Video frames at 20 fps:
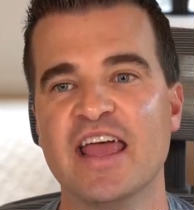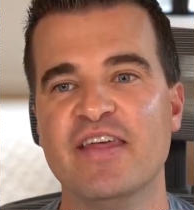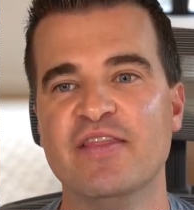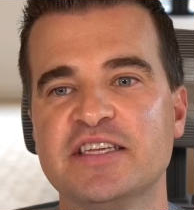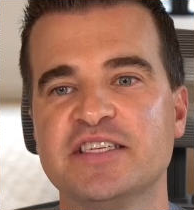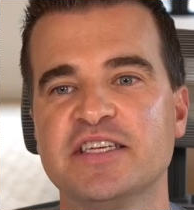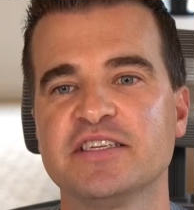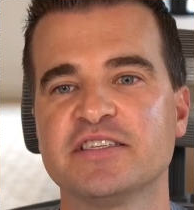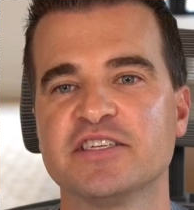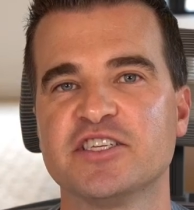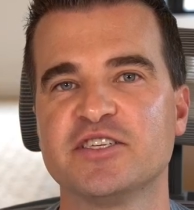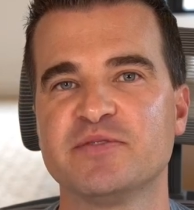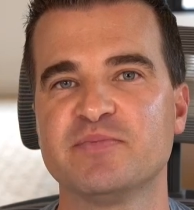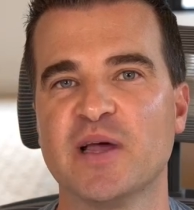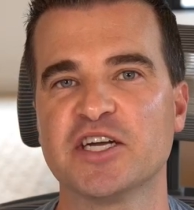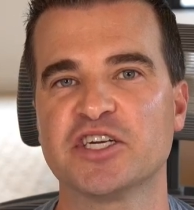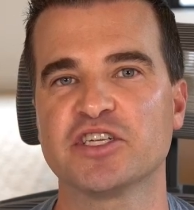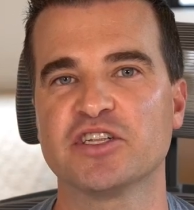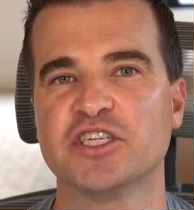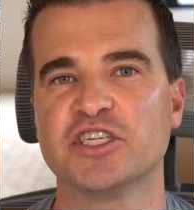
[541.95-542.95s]
And this is
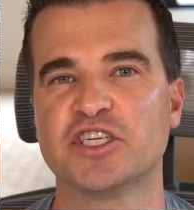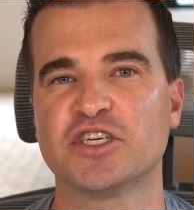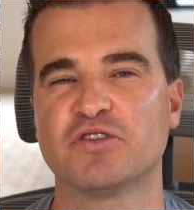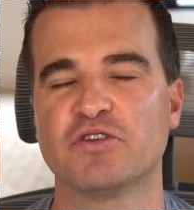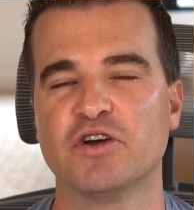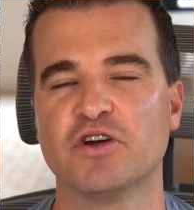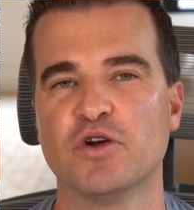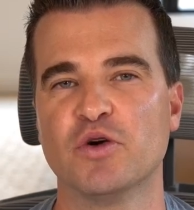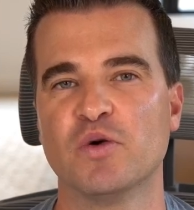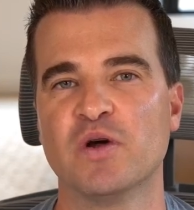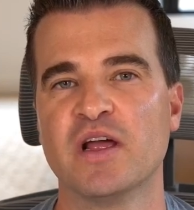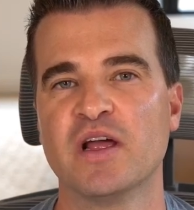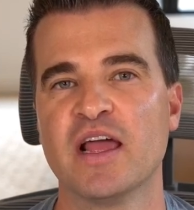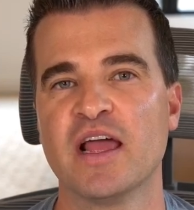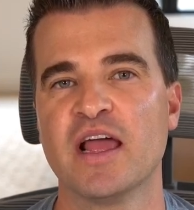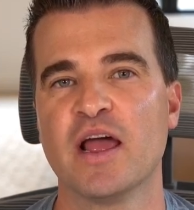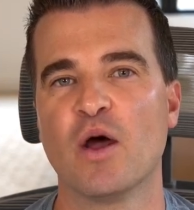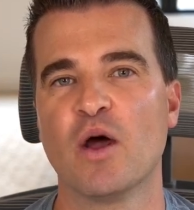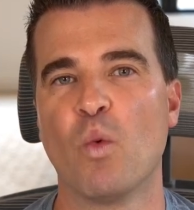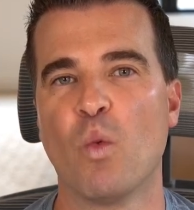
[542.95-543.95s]
especially true,
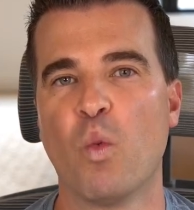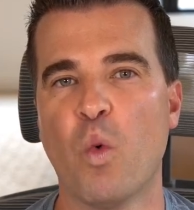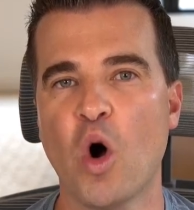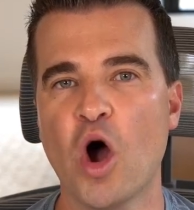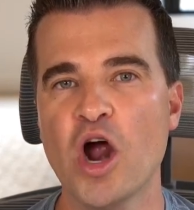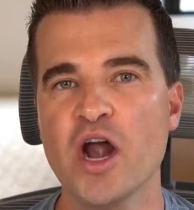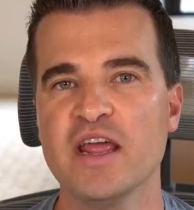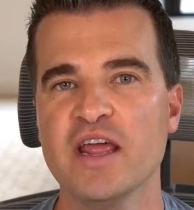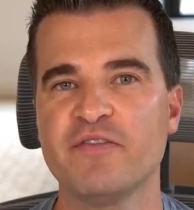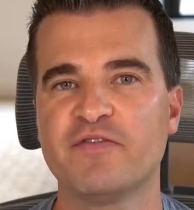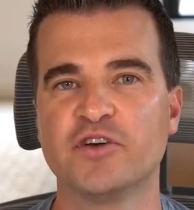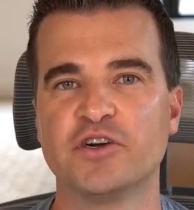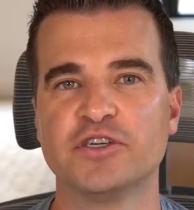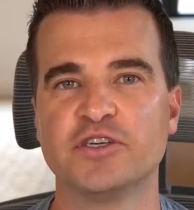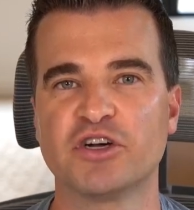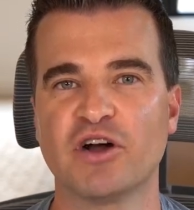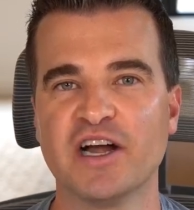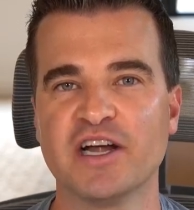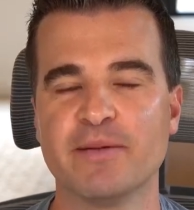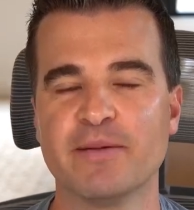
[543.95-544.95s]
one, if
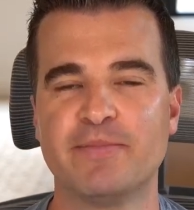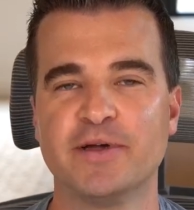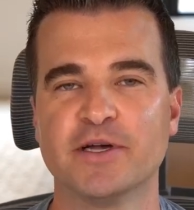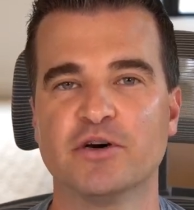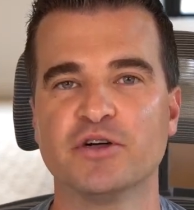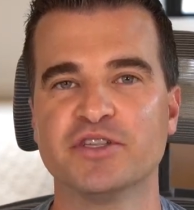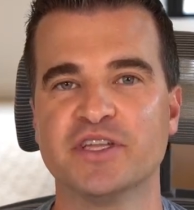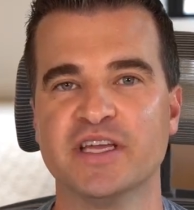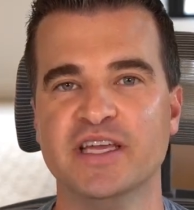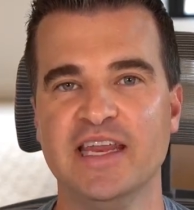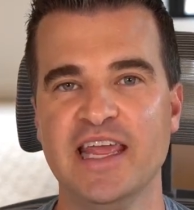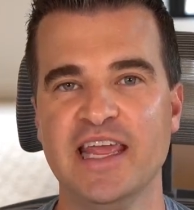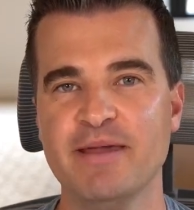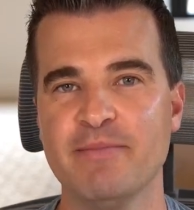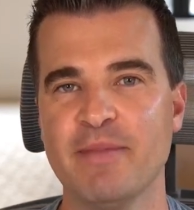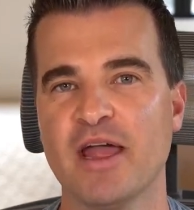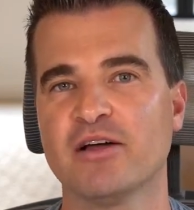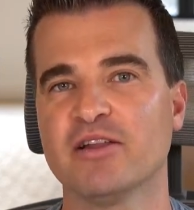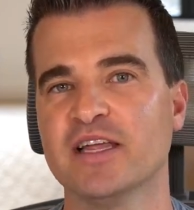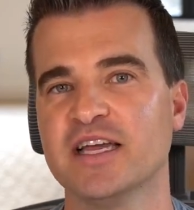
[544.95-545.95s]
you're trying to build an
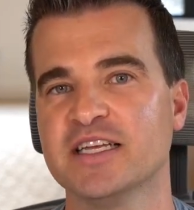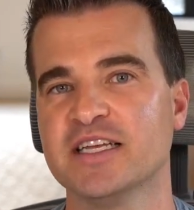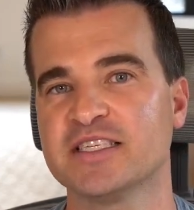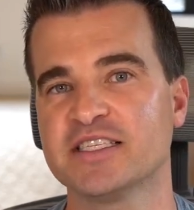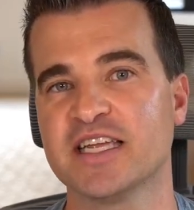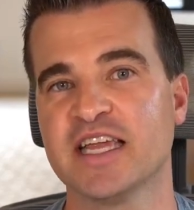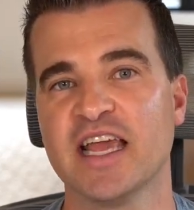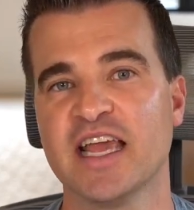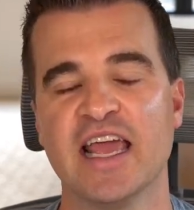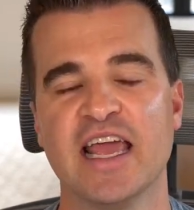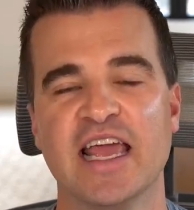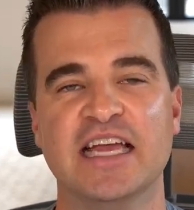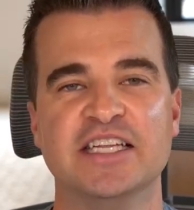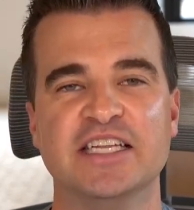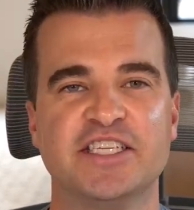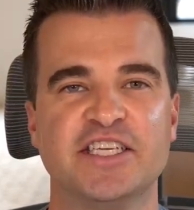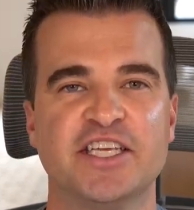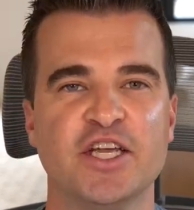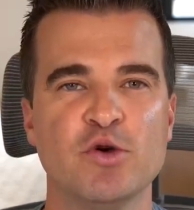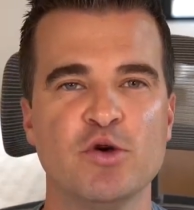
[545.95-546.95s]
email list,
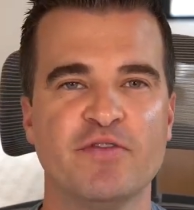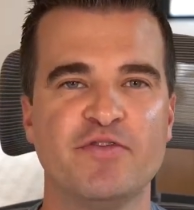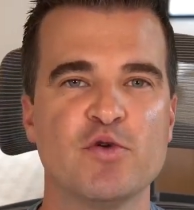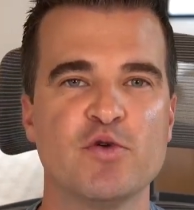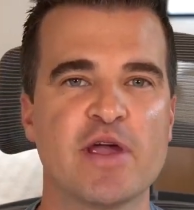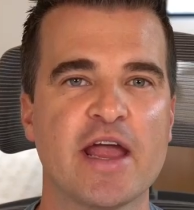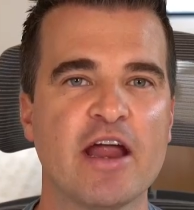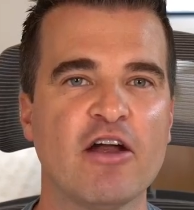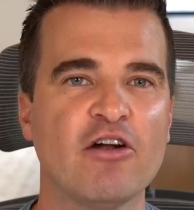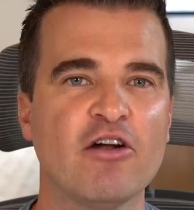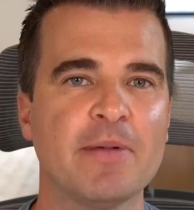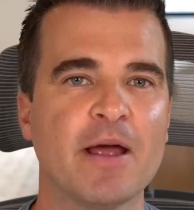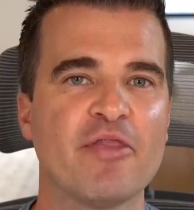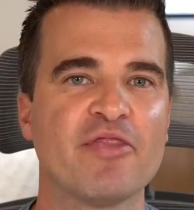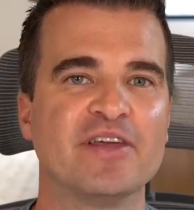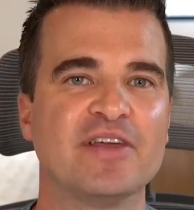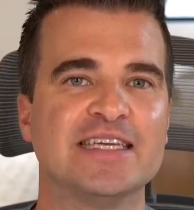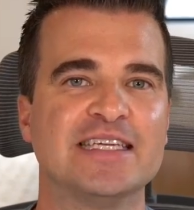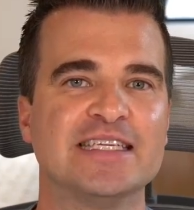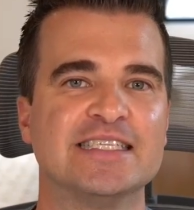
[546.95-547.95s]
and two, if you care
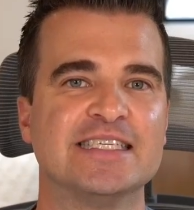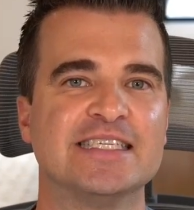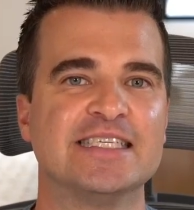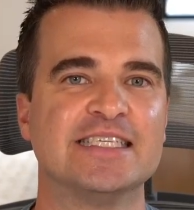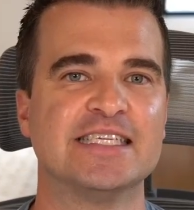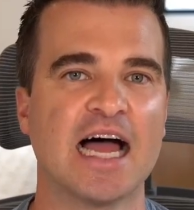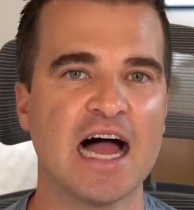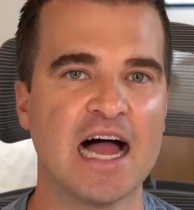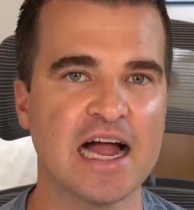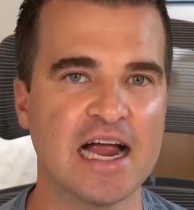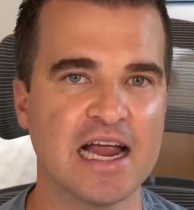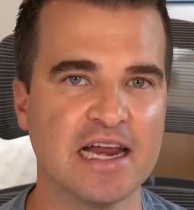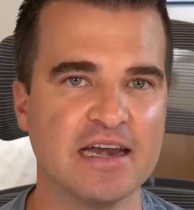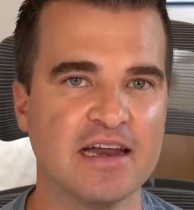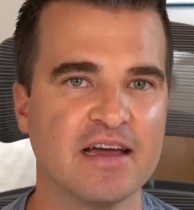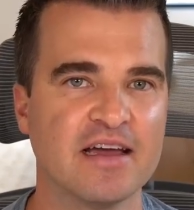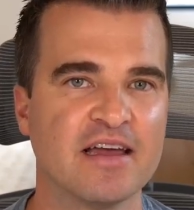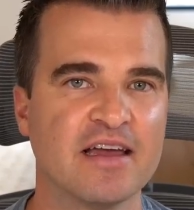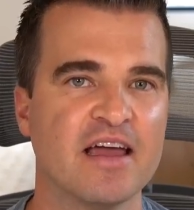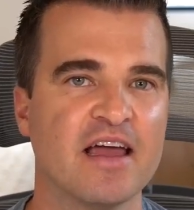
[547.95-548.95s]
about the
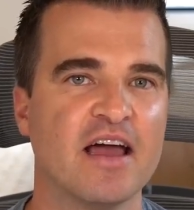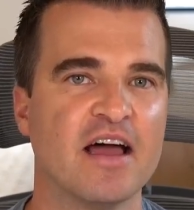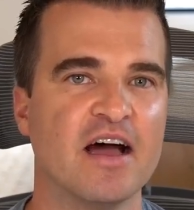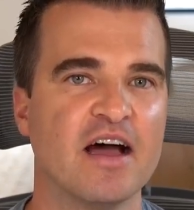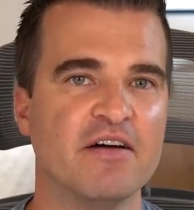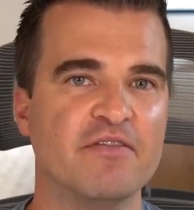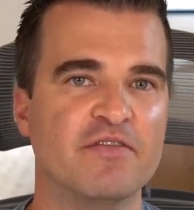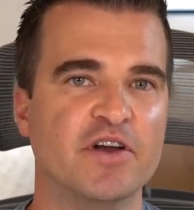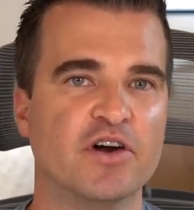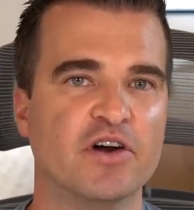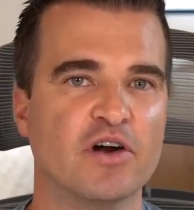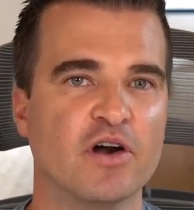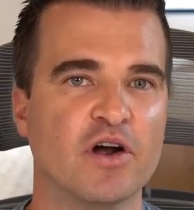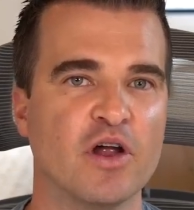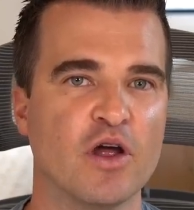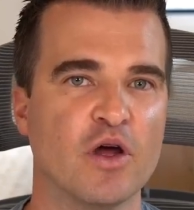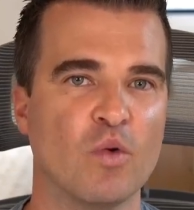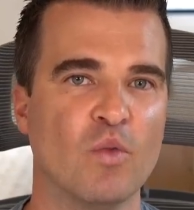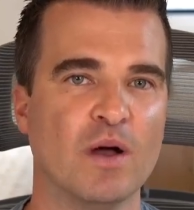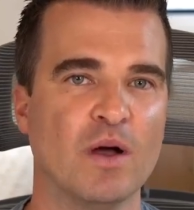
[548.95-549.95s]
design of
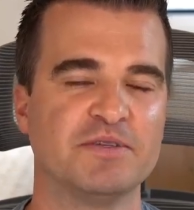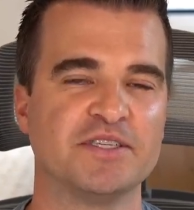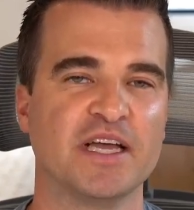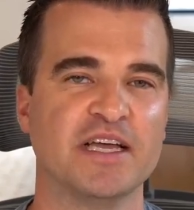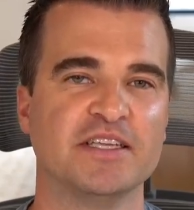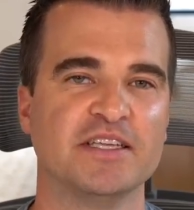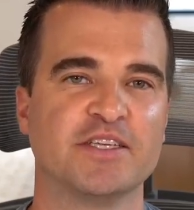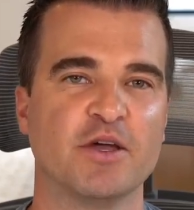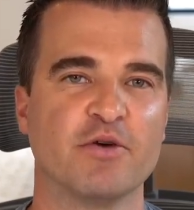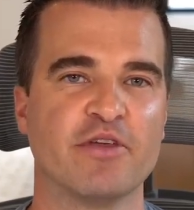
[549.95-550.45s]
your website.